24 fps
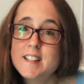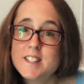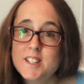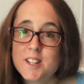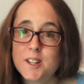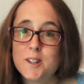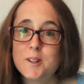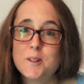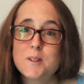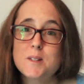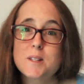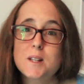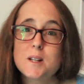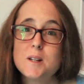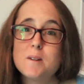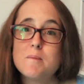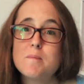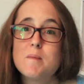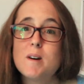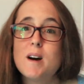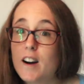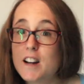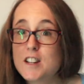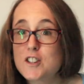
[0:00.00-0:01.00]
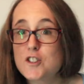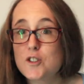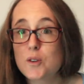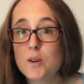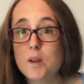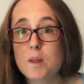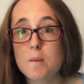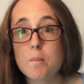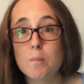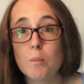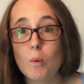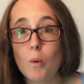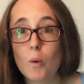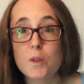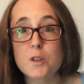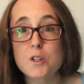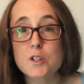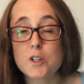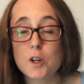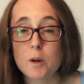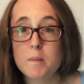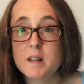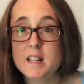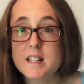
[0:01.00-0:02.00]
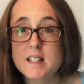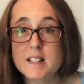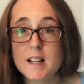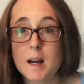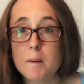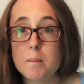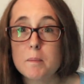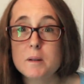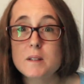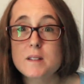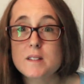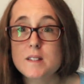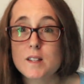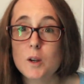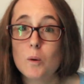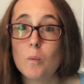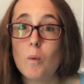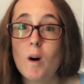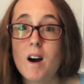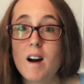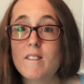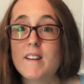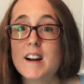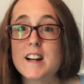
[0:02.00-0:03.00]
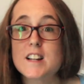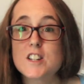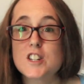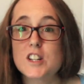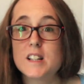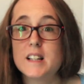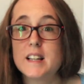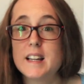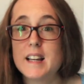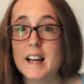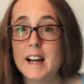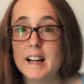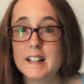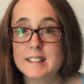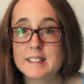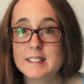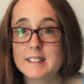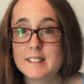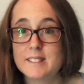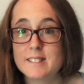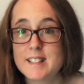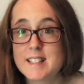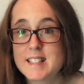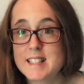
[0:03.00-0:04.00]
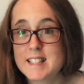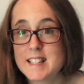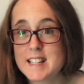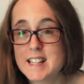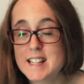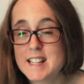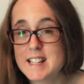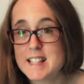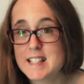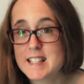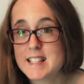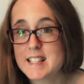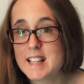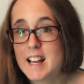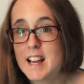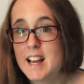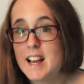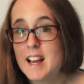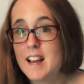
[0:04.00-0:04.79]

twosome. I enjoy them more than Tommy and Tuppence, who were actually Agatha Christie's